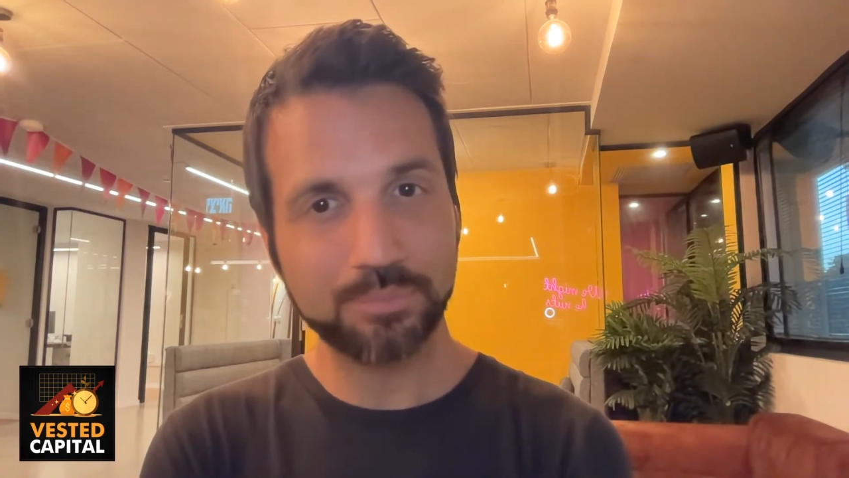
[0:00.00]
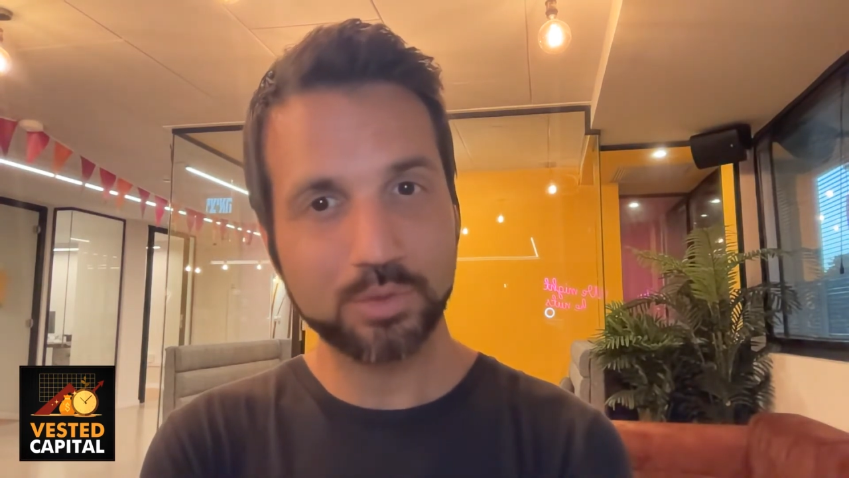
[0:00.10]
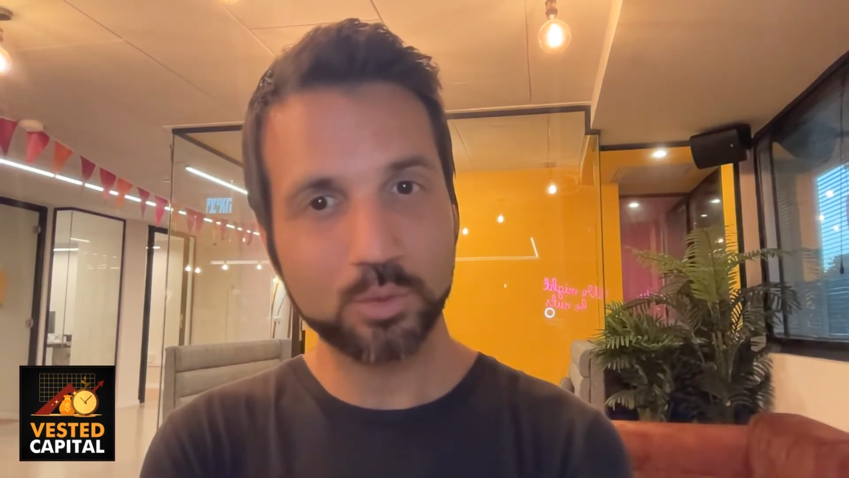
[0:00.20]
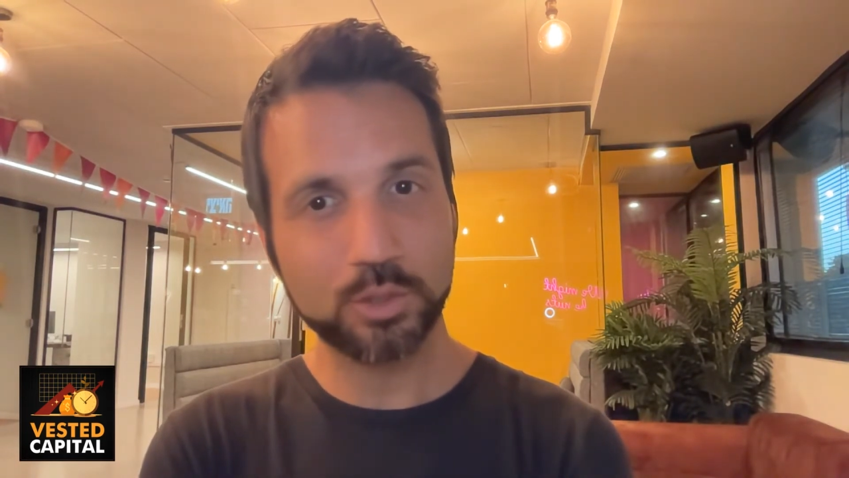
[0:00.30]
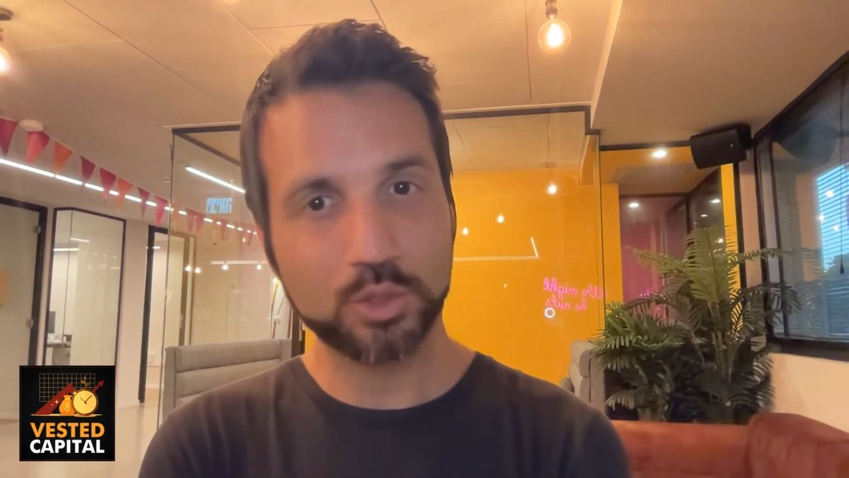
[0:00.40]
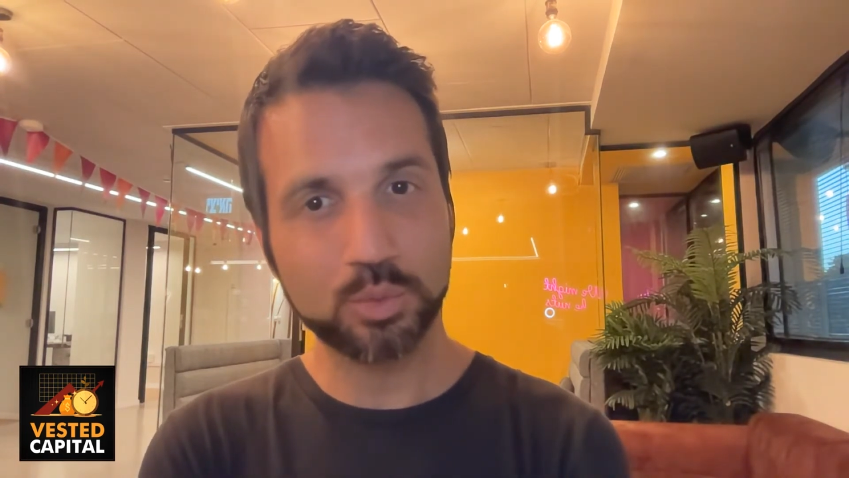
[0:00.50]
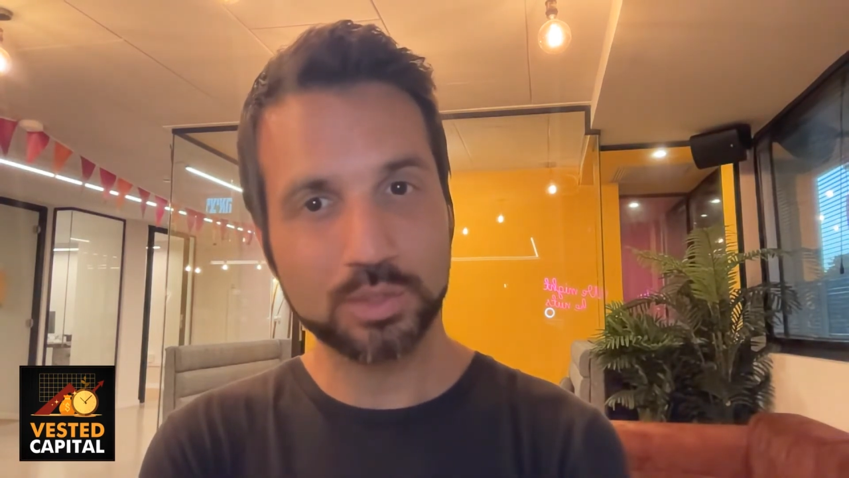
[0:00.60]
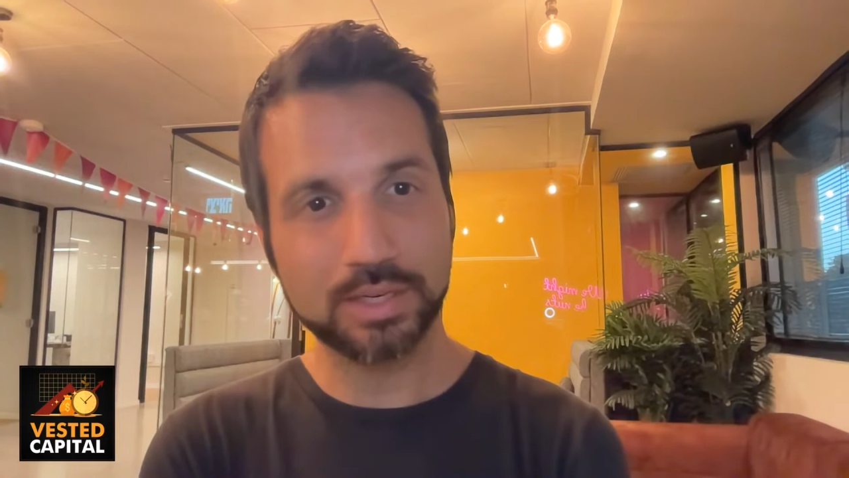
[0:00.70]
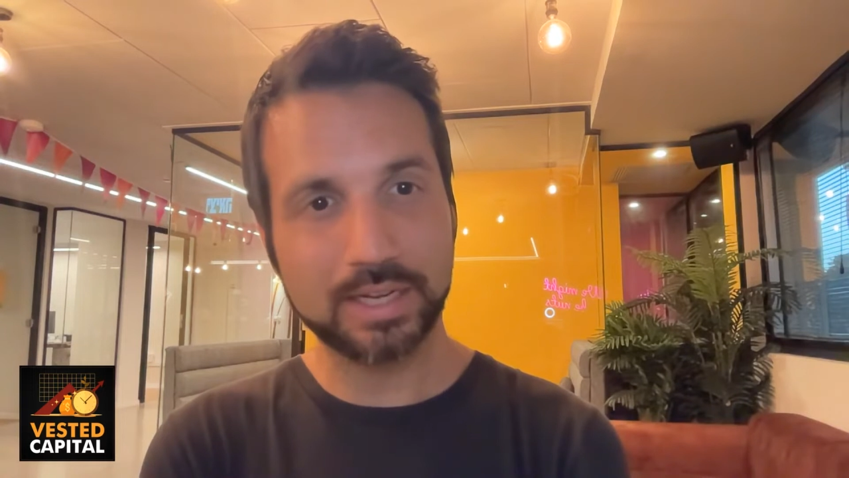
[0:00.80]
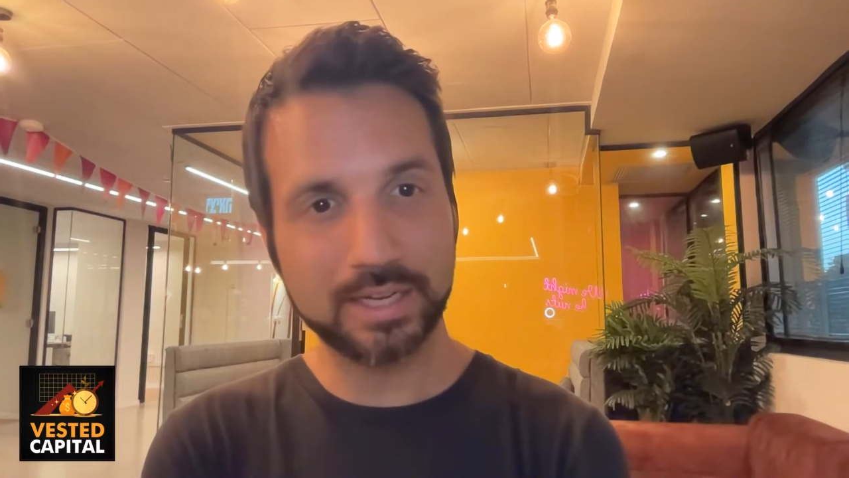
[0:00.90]
which
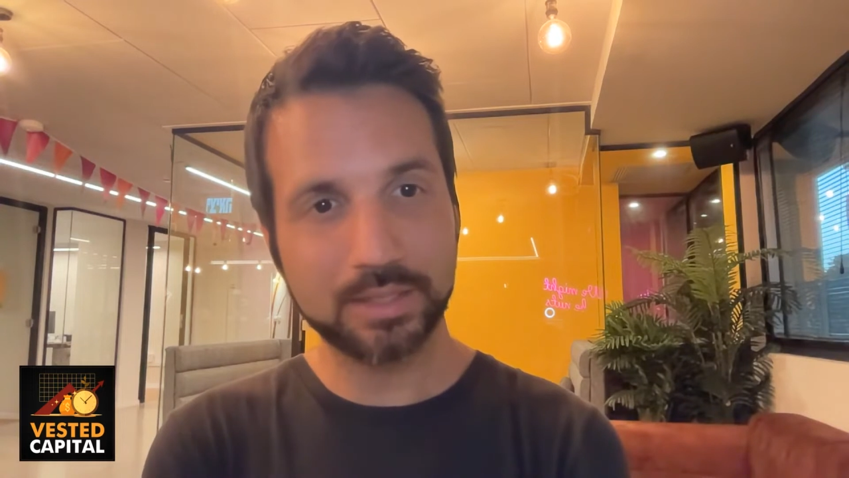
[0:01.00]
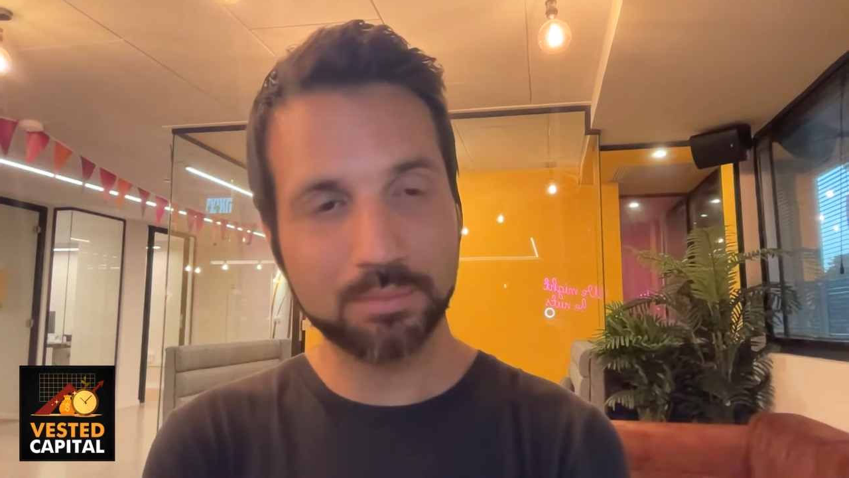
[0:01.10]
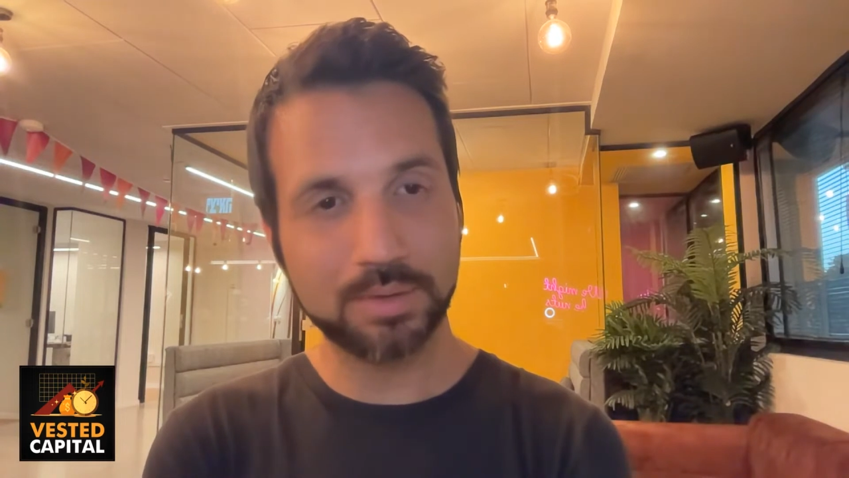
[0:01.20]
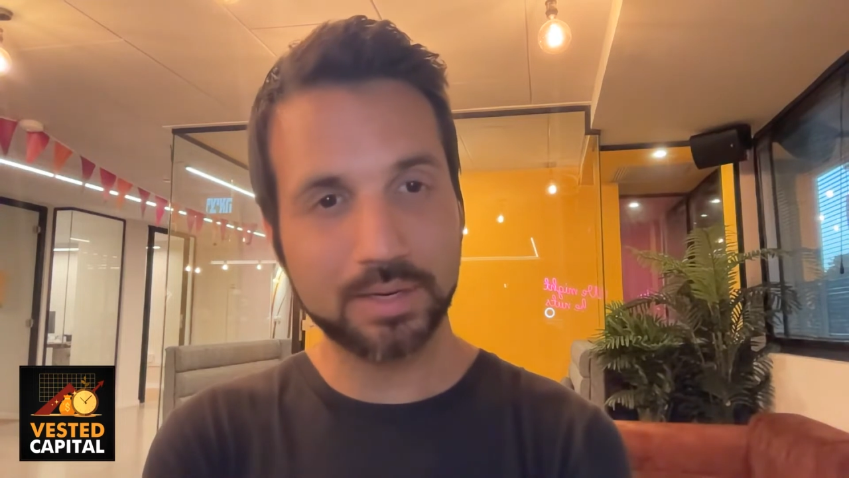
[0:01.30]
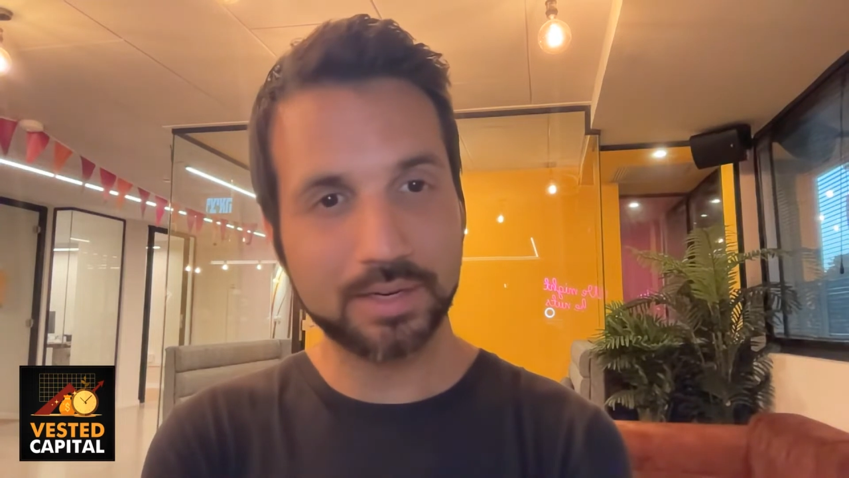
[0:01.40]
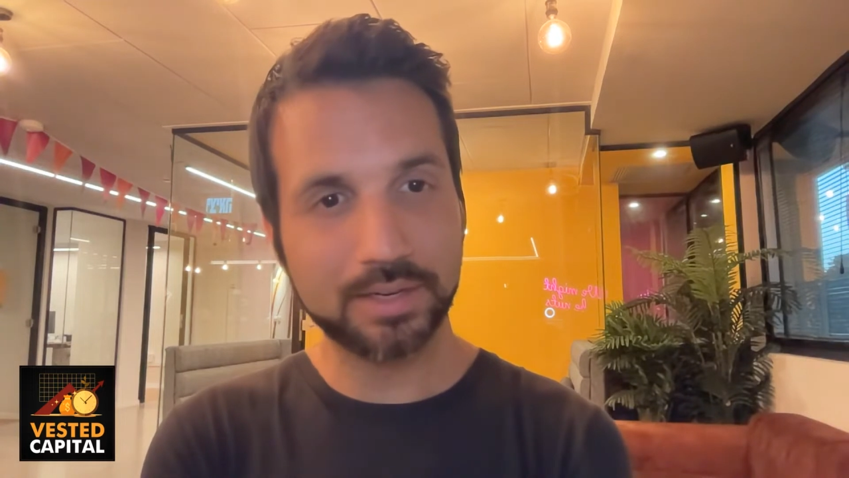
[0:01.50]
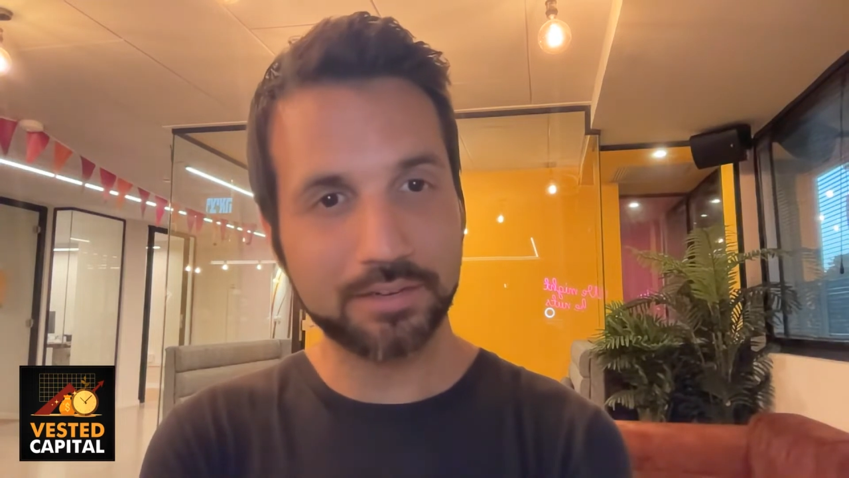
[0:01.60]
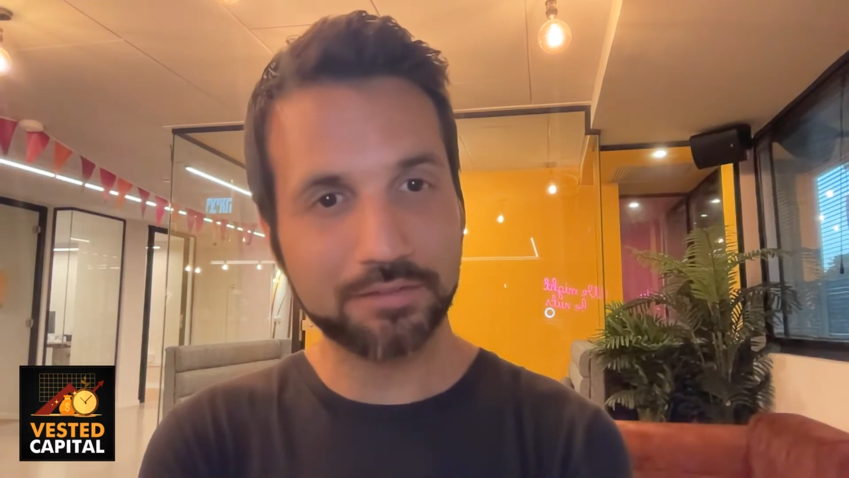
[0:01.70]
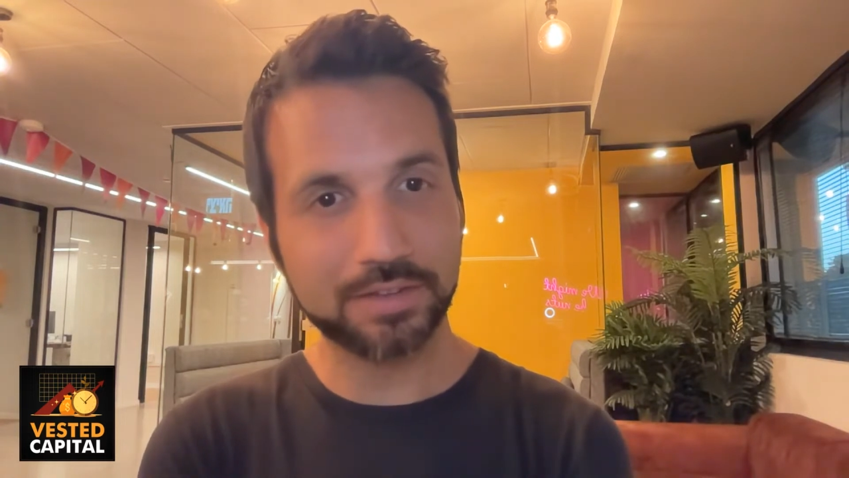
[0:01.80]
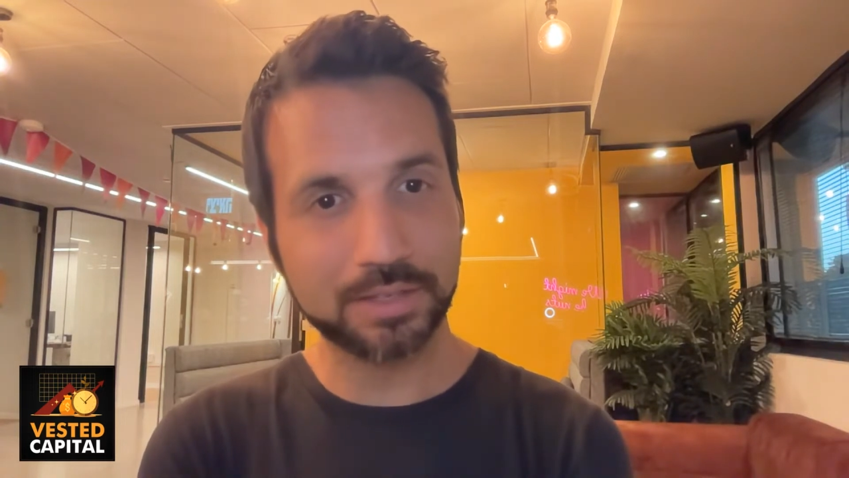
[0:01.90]
was led by a
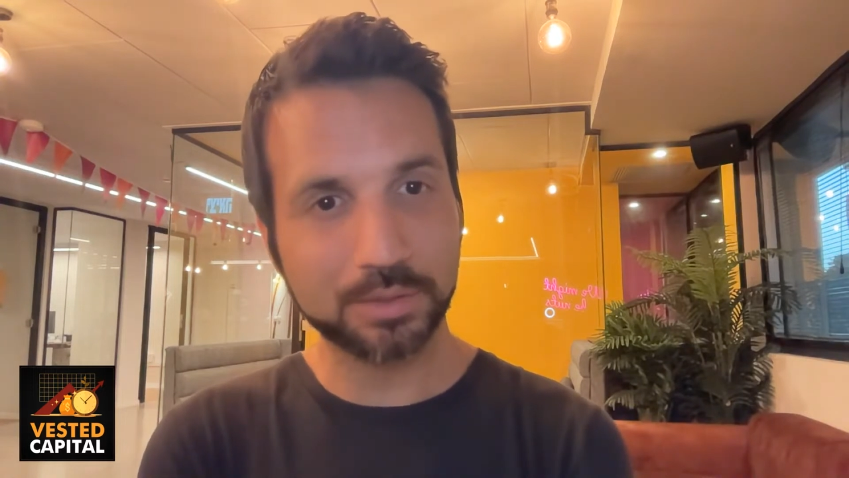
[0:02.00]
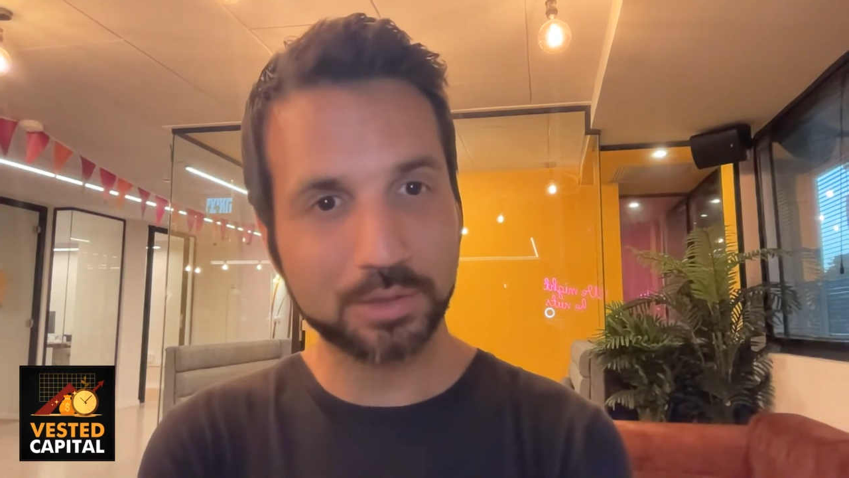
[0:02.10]
fund